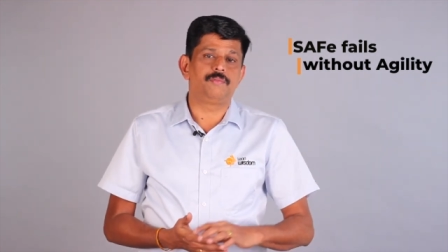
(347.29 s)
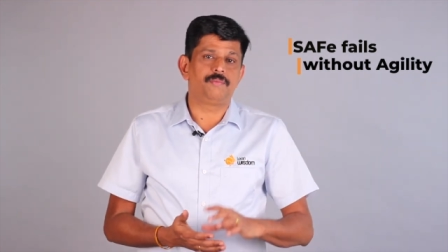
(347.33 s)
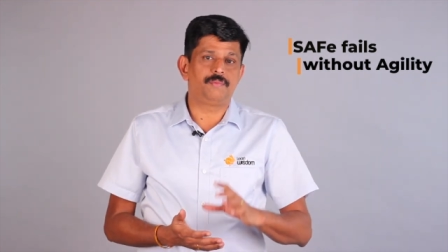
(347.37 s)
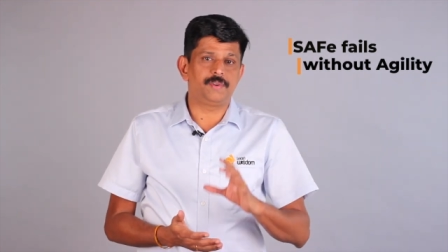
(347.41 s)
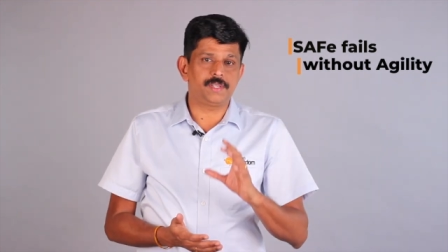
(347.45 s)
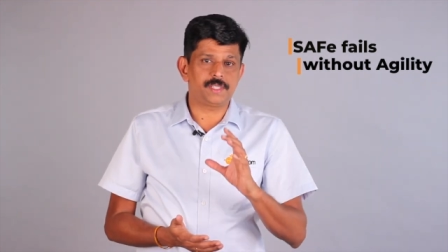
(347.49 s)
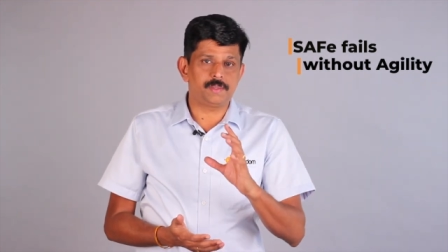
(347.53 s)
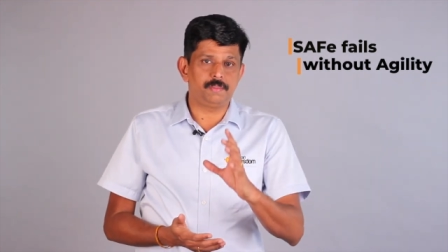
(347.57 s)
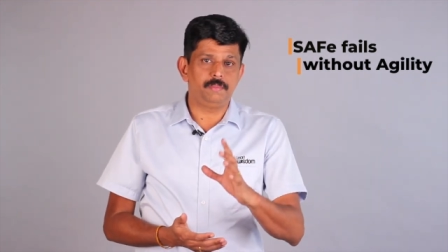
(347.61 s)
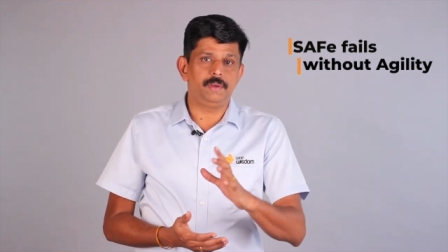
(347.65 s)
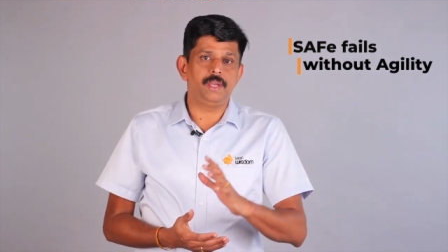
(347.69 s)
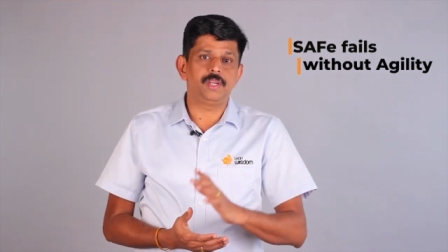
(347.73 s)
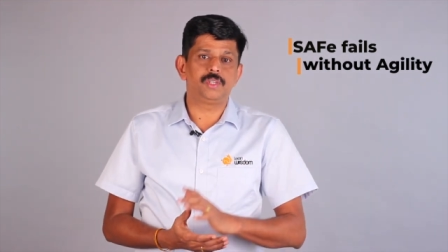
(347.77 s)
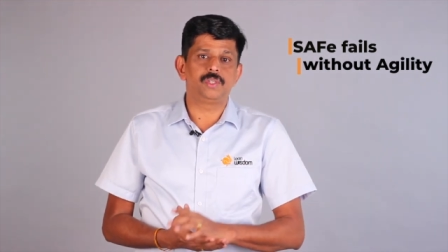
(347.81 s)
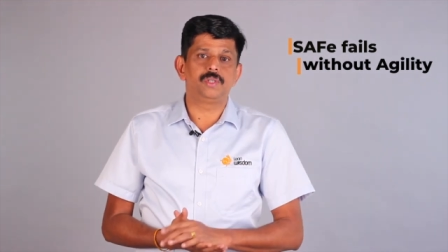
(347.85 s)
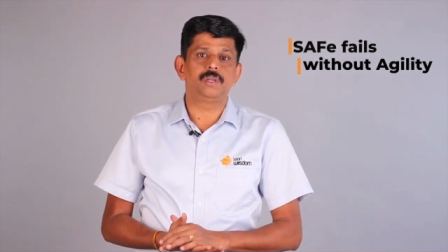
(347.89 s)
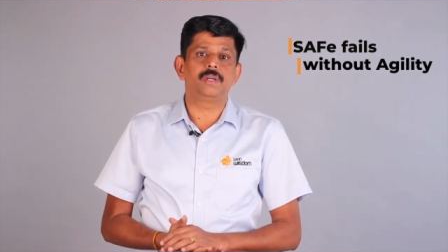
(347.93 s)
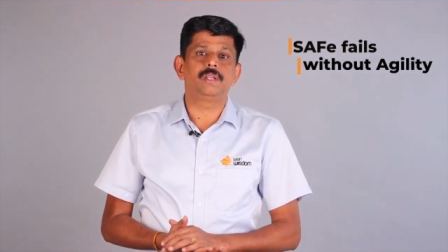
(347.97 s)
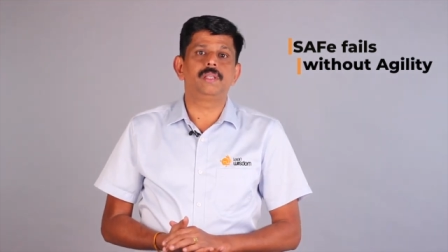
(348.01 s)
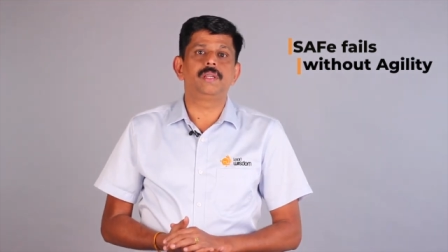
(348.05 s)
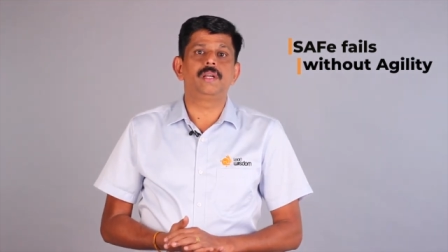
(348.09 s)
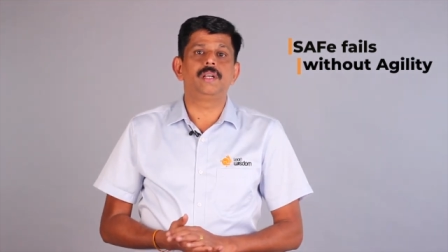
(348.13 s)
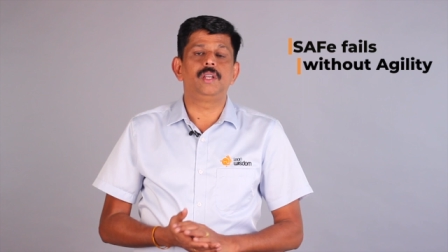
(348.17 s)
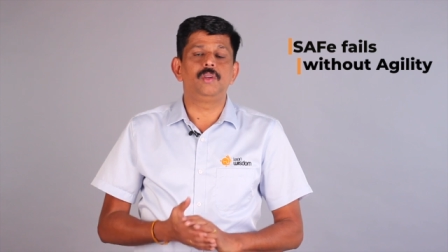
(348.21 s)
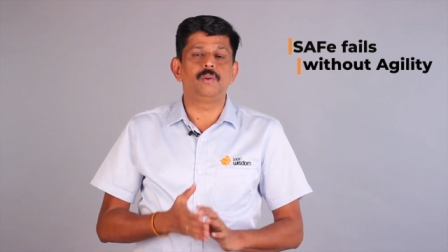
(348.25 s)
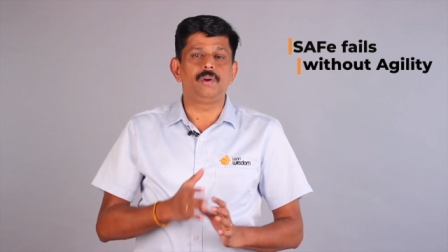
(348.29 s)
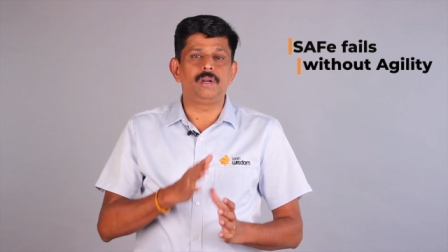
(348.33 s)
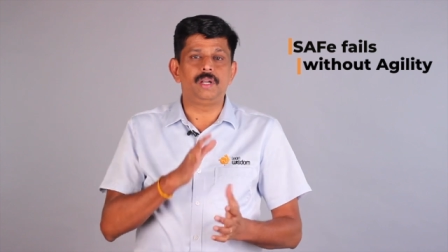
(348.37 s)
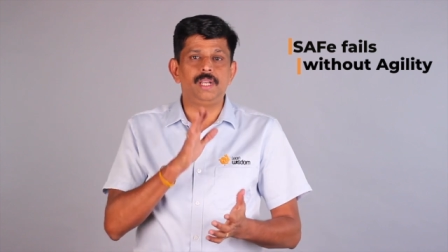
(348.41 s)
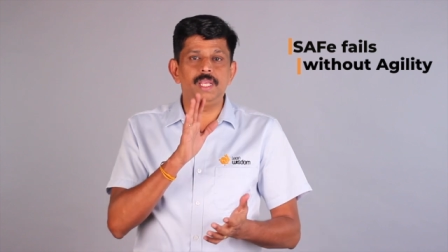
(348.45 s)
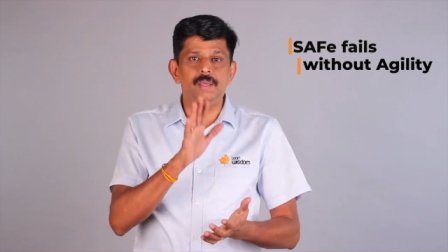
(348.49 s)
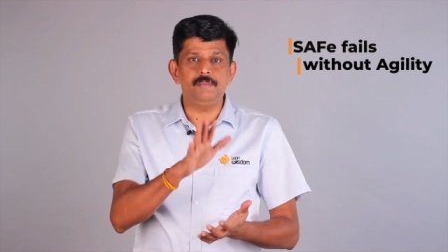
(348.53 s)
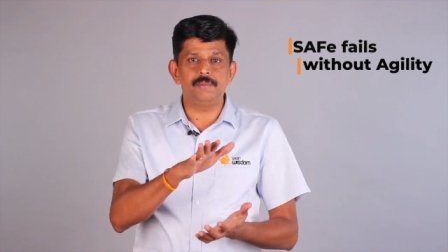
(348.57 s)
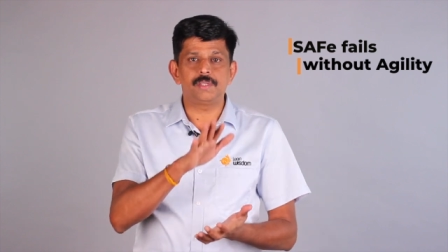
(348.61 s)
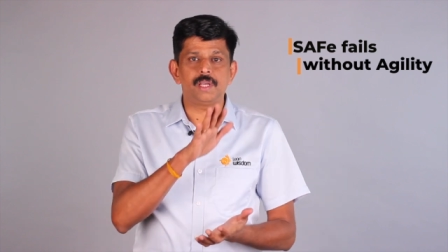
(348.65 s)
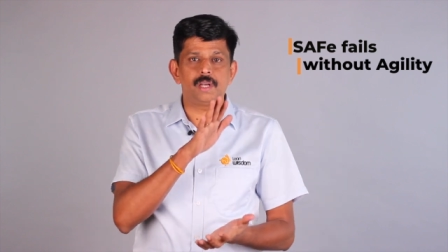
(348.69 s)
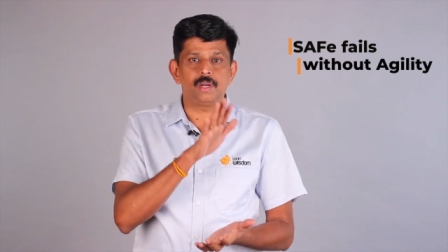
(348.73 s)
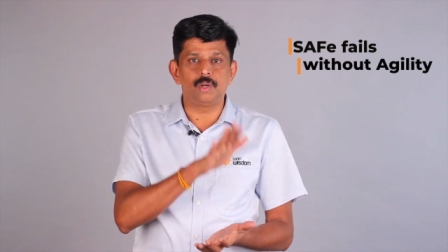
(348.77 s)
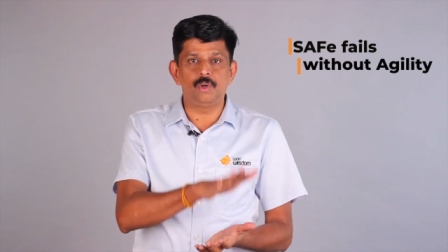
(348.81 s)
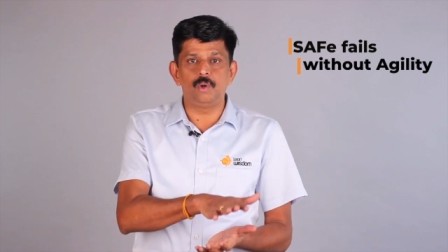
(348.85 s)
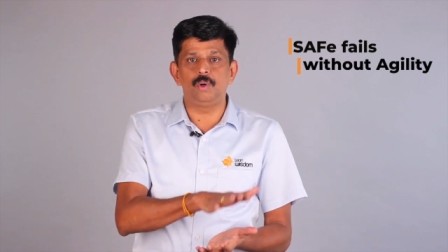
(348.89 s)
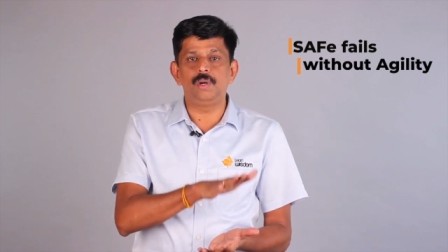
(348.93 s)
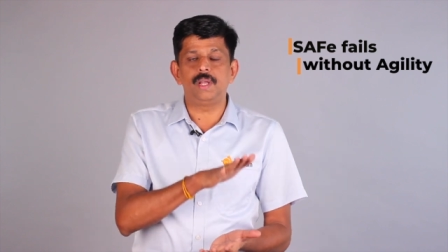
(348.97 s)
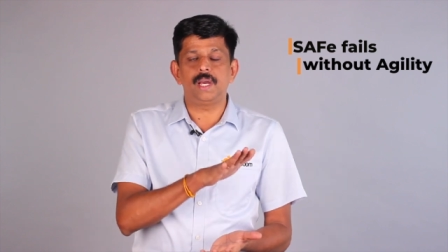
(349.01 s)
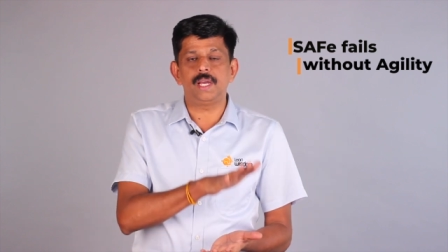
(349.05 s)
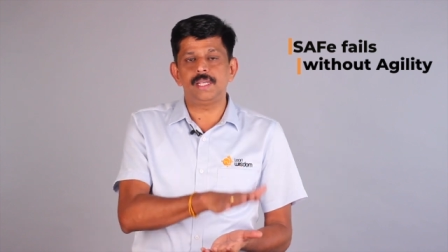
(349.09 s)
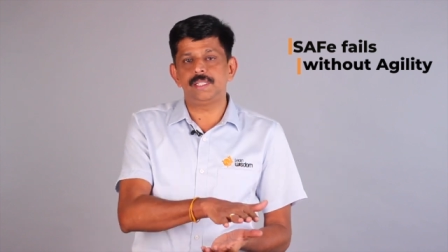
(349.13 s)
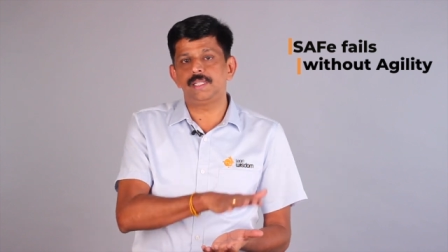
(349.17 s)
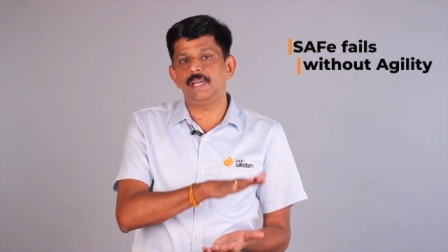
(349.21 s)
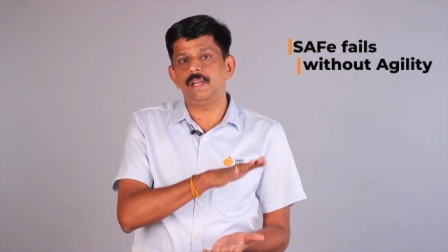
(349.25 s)
first make sure that your teams are good
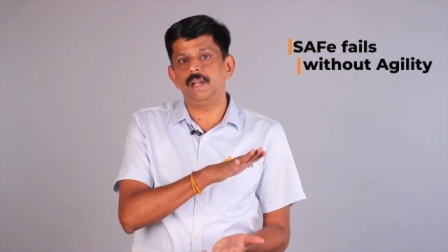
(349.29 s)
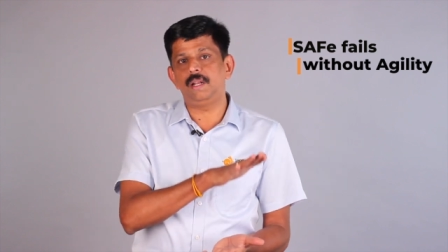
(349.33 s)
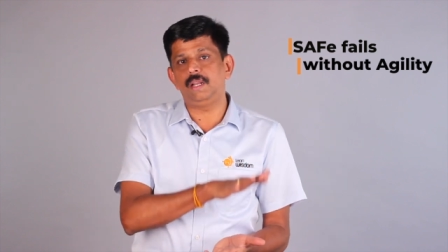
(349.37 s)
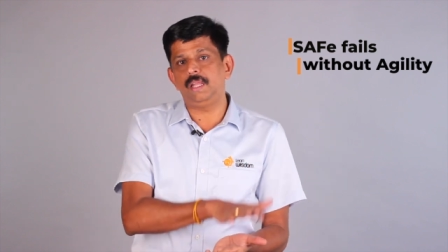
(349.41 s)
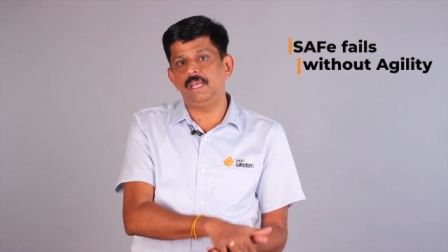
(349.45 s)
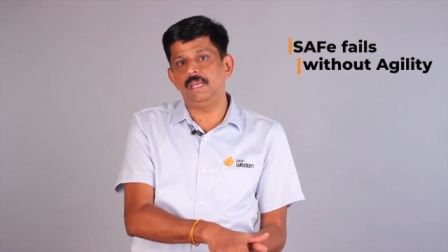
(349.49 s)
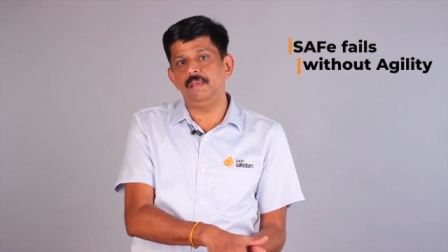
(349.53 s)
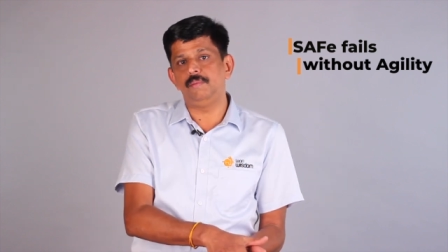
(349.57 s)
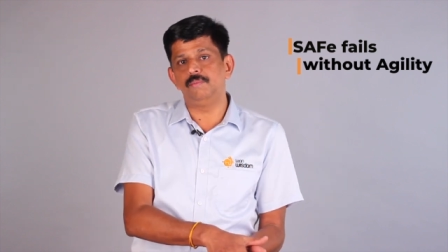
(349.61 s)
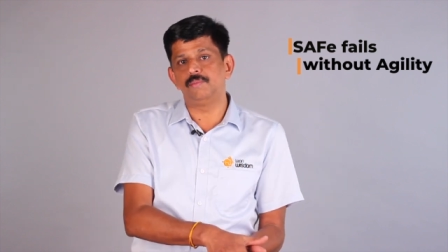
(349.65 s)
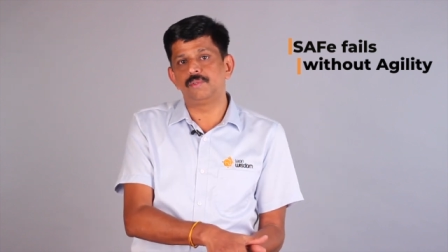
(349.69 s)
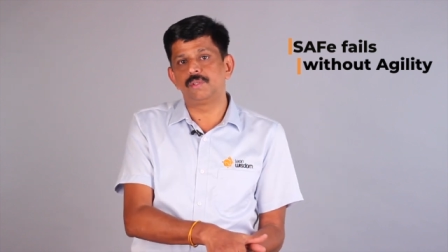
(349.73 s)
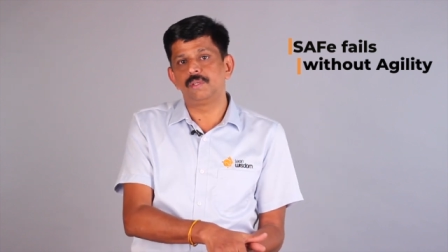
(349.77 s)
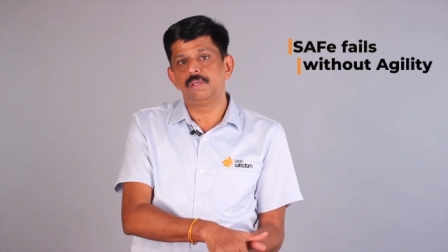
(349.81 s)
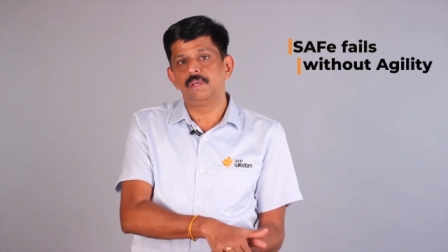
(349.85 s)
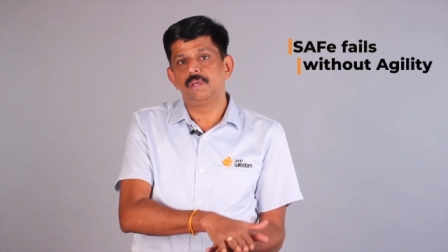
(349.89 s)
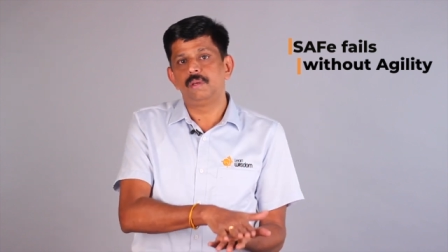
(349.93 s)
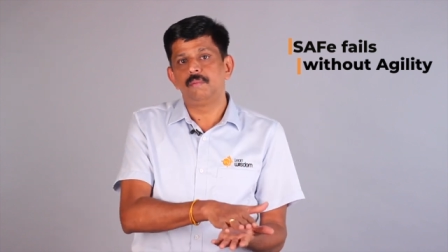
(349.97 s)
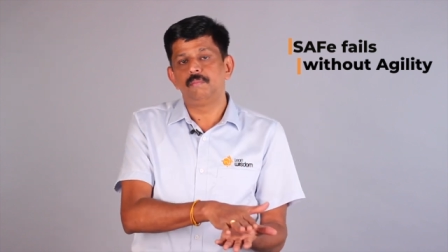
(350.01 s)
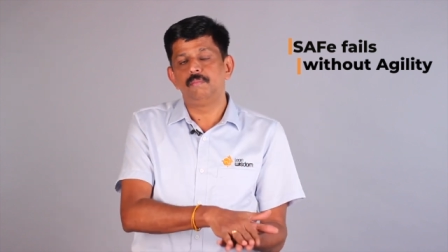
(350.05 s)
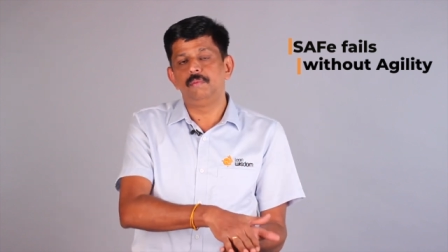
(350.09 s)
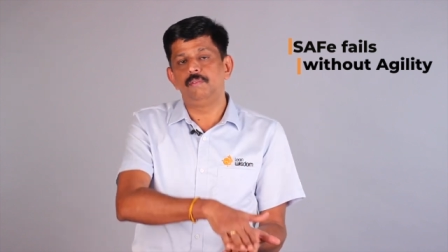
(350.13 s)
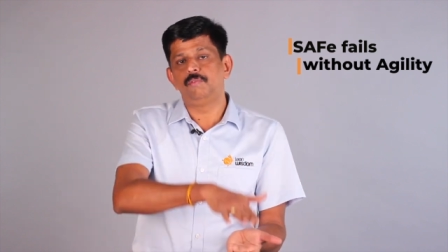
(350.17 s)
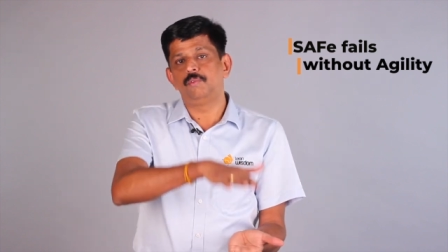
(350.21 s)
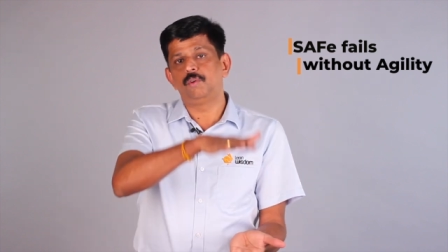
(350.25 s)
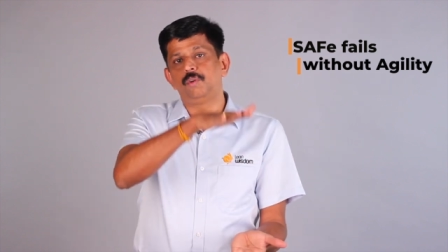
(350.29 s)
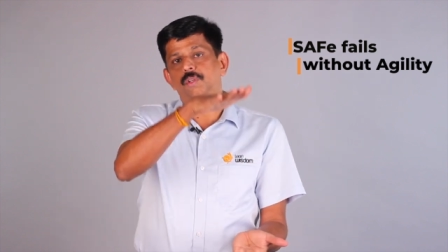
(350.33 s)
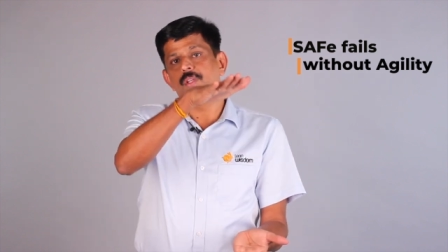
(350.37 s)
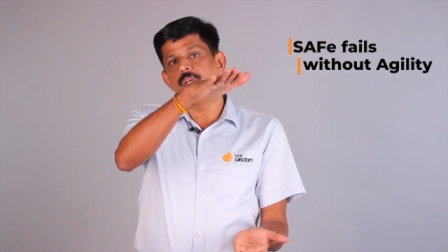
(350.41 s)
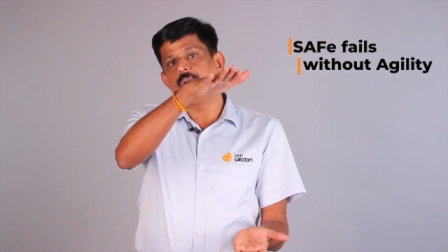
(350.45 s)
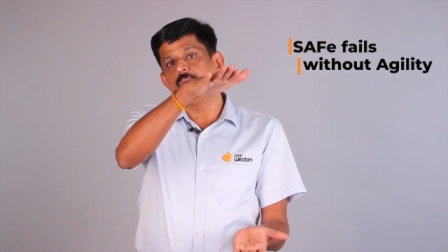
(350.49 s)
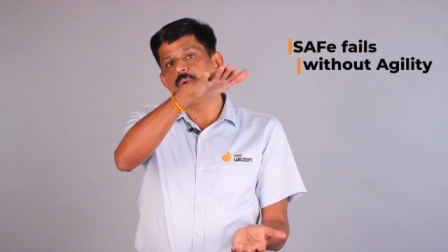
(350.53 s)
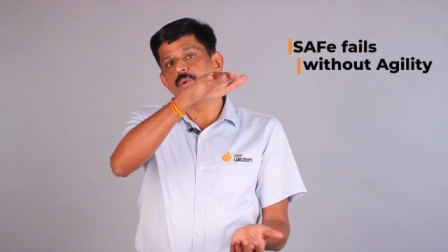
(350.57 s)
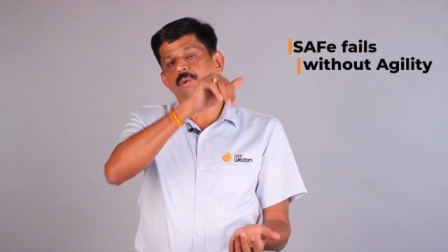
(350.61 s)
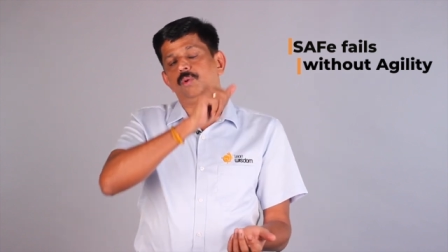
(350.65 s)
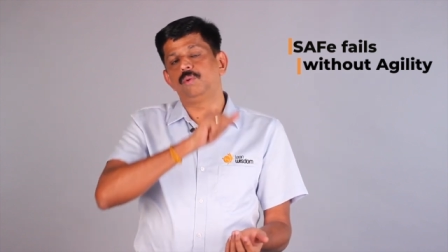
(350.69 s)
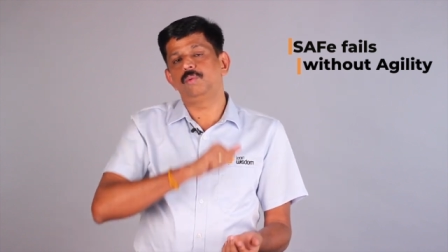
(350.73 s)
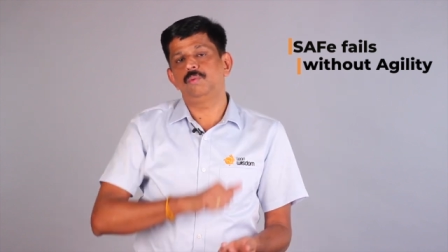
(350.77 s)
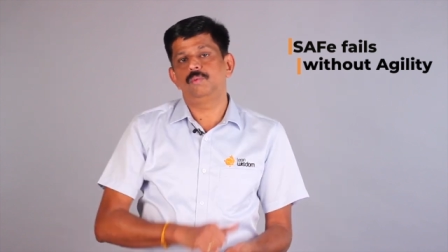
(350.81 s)
agile teams before they move